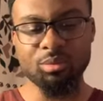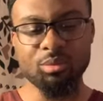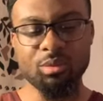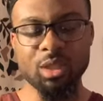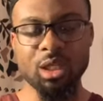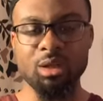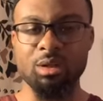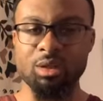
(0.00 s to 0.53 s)

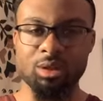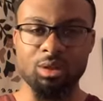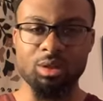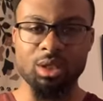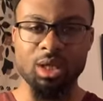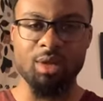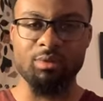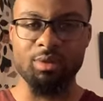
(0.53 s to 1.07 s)
in addition to
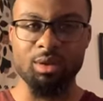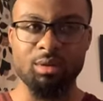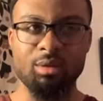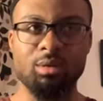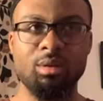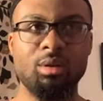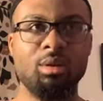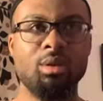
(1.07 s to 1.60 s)
having
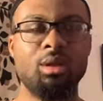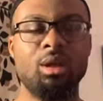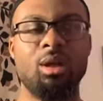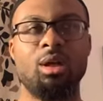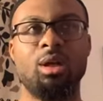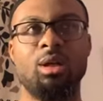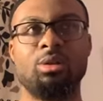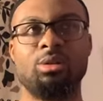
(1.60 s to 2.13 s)

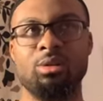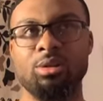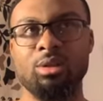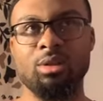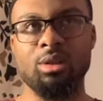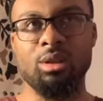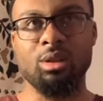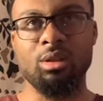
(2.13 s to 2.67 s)

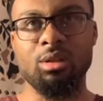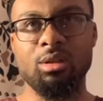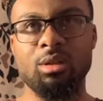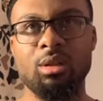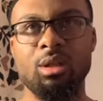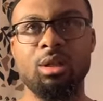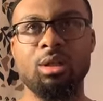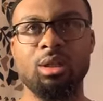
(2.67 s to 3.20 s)
certainty,
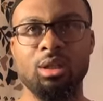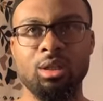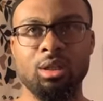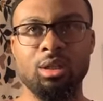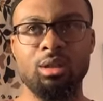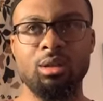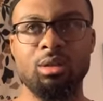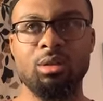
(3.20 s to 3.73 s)

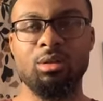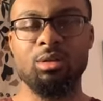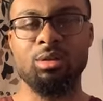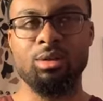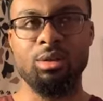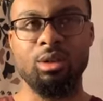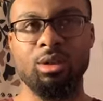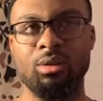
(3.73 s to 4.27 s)
yaqeen,
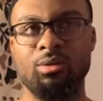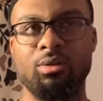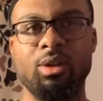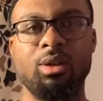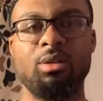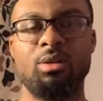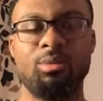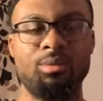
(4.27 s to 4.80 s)
certainty of
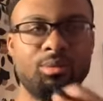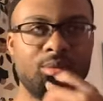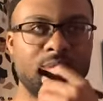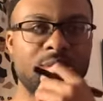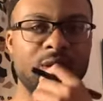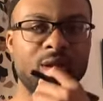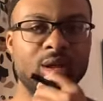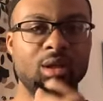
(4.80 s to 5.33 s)
faith,
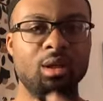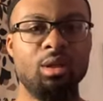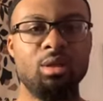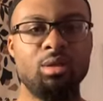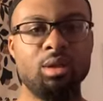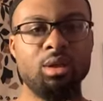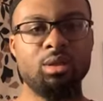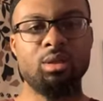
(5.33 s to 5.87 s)

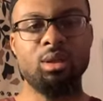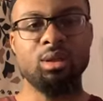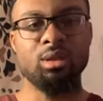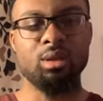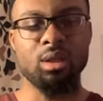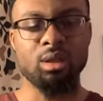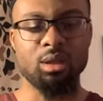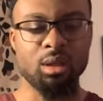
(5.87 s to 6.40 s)
these things
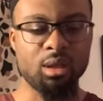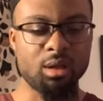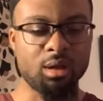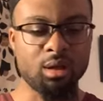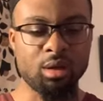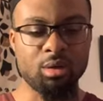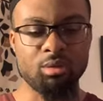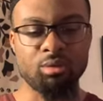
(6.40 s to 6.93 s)
that there
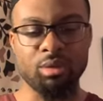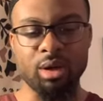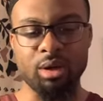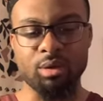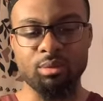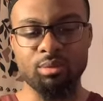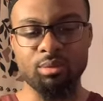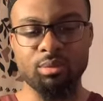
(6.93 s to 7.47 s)
are rare,
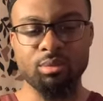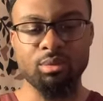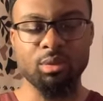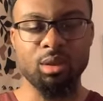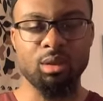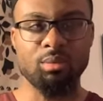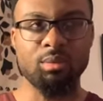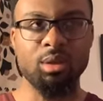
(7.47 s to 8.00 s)
okay?
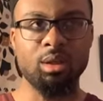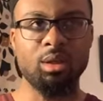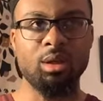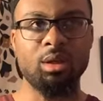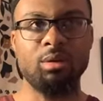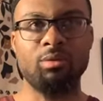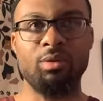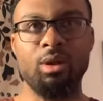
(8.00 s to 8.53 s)
That they're
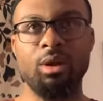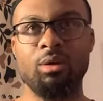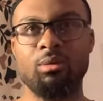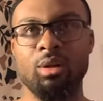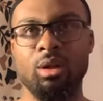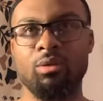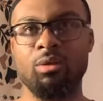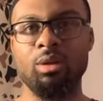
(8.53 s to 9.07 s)
very
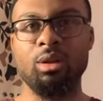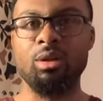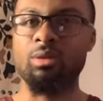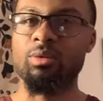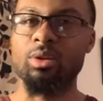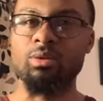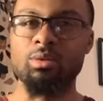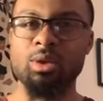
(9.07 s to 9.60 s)
rare for an
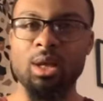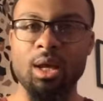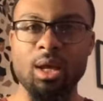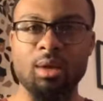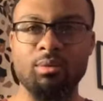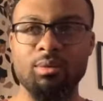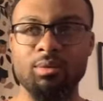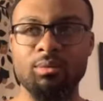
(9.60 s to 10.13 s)
individual to have.